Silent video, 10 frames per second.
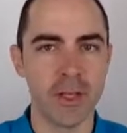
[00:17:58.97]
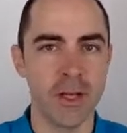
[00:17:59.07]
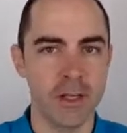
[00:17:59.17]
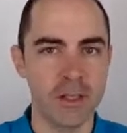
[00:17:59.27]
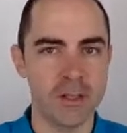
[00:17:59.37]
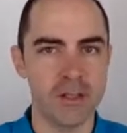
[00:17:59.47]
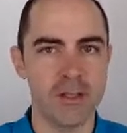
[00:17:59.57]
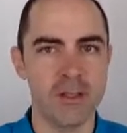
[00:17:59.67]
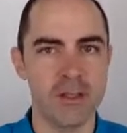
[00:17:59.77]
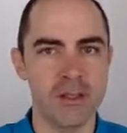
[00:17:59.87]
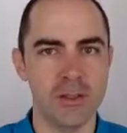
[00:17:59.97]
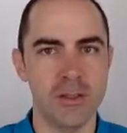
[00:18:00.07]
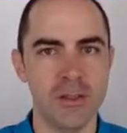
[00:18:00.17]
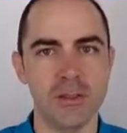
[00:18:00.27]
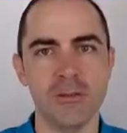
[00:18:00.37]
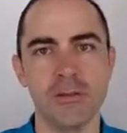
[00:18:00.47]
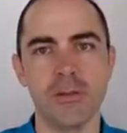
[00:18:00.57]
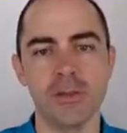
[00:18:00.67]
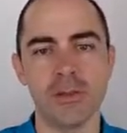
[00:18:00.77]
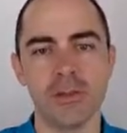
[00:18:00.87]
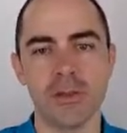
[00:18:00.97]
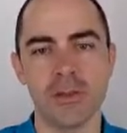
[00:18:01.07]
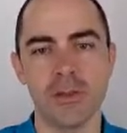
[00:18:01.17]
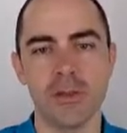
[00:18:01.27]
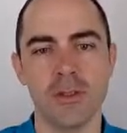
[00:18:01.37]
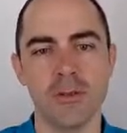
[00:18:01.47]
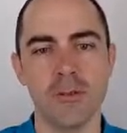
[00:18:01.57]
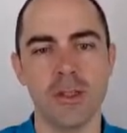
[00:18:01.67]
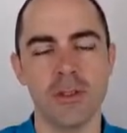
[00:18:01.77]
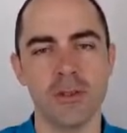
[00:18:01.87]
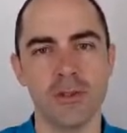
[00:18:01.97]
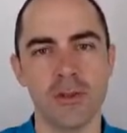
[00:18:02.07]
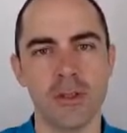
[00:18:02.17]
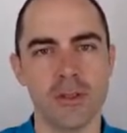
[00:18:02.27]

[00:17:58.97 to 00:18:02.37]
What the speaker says: unless it is enforced by a constrained